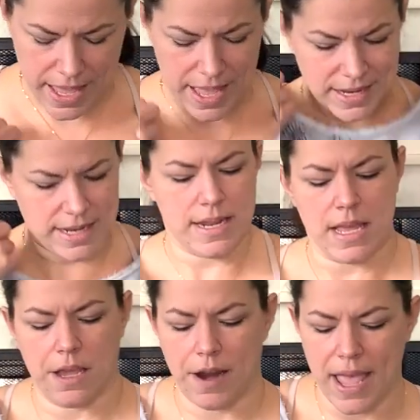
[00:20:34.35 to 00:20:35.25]
And in
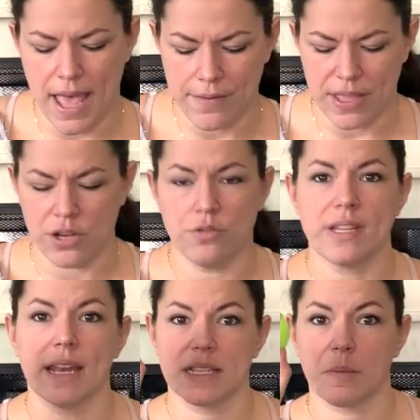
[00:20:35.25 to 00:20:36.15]
here, I have a new
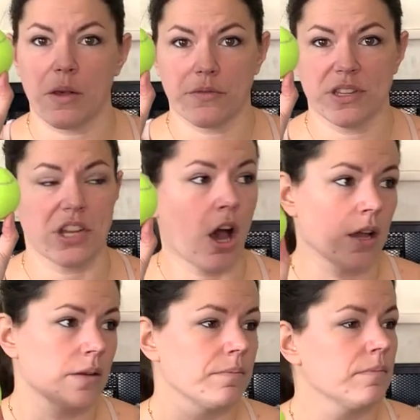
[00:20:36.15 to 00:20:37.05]
tennis ball for the
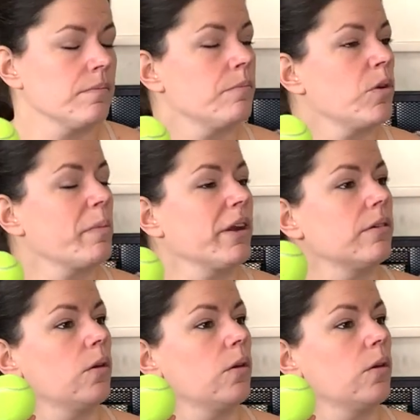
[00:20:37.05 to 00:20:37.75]
dog. Boomer.